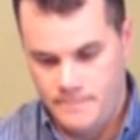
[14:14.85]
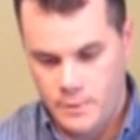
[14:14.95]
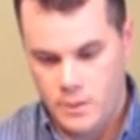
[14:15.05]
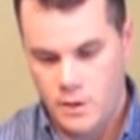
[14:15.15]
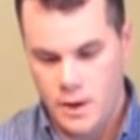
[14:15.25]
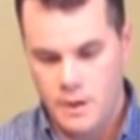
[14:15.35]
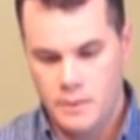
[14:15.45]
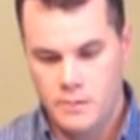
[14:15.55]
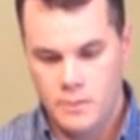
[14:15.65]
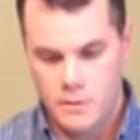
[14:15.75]
All right.
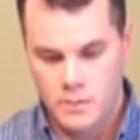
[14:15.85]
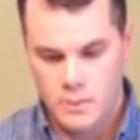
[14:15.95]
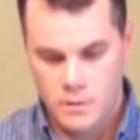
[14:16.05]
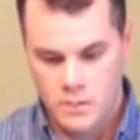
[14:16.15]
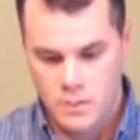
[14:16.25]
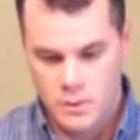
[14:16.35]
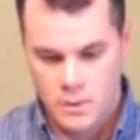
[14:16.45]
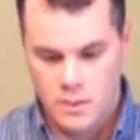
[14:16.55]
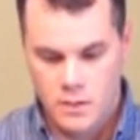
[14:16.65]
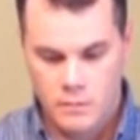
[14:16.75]

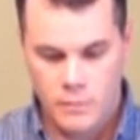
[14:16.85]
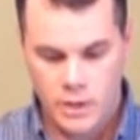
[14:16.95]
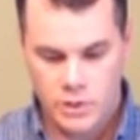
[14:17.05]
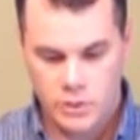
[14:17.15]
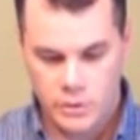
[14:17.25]
Make sure